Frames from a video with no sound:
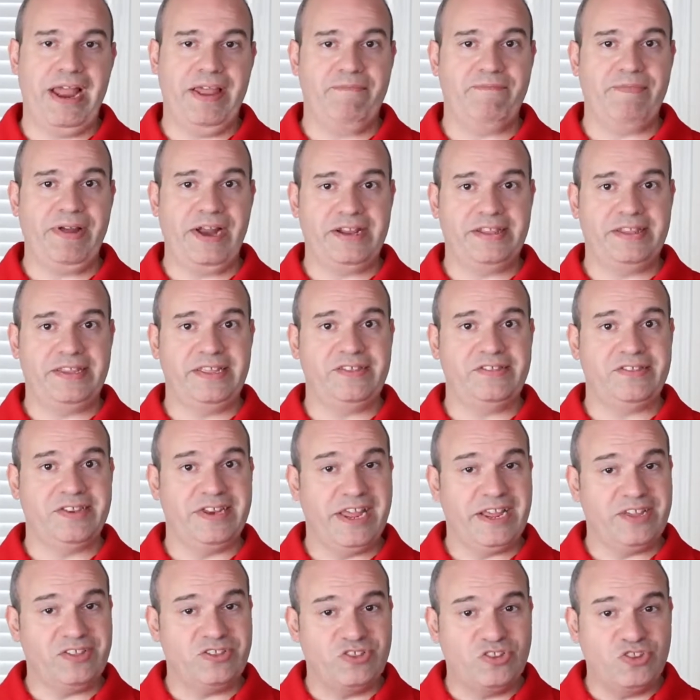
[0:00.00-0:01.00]
In fact, these
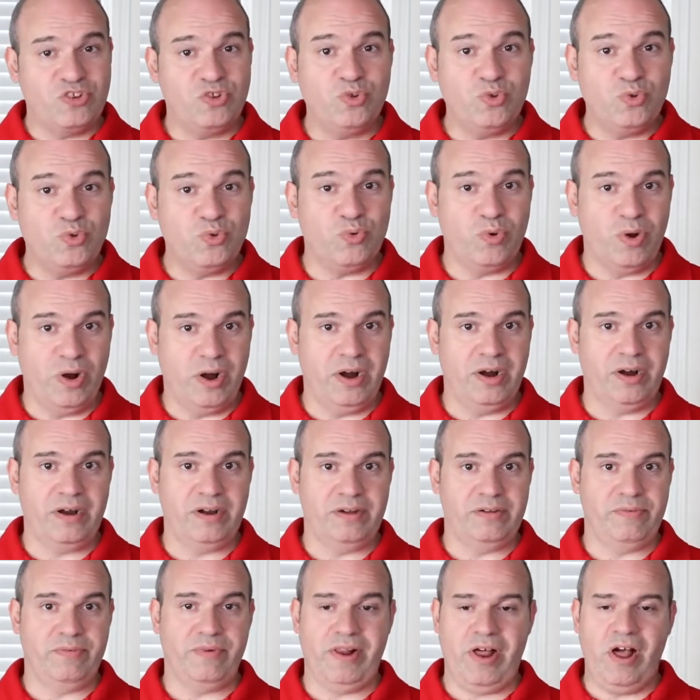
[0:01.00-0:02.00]
next two
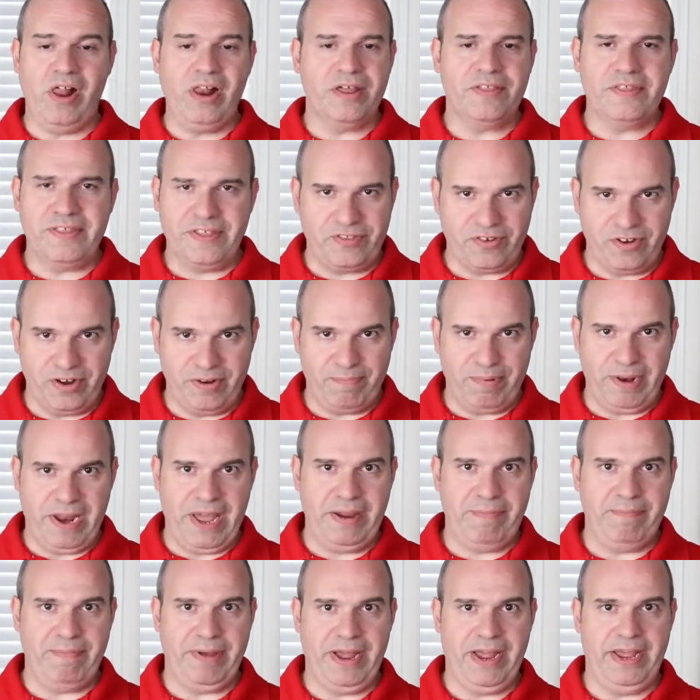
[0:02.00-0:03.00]
are, well, all of these are
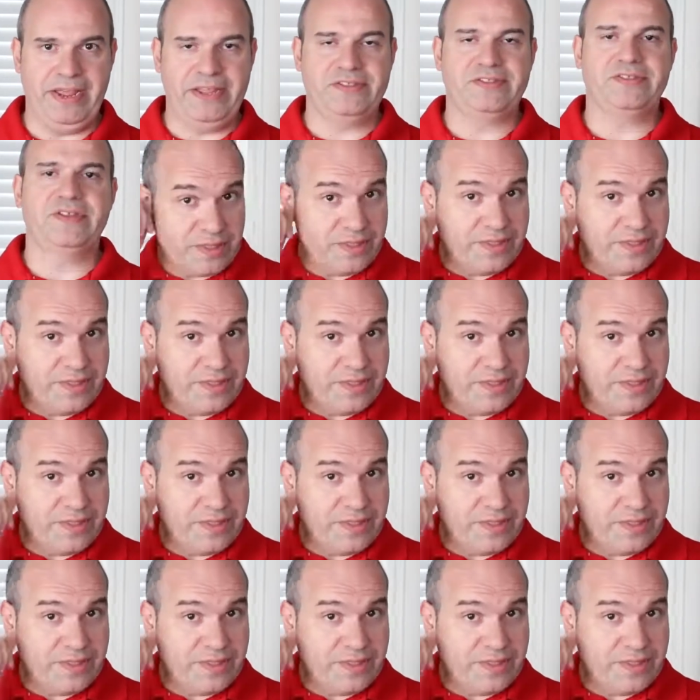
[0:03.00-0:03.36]
blind buys.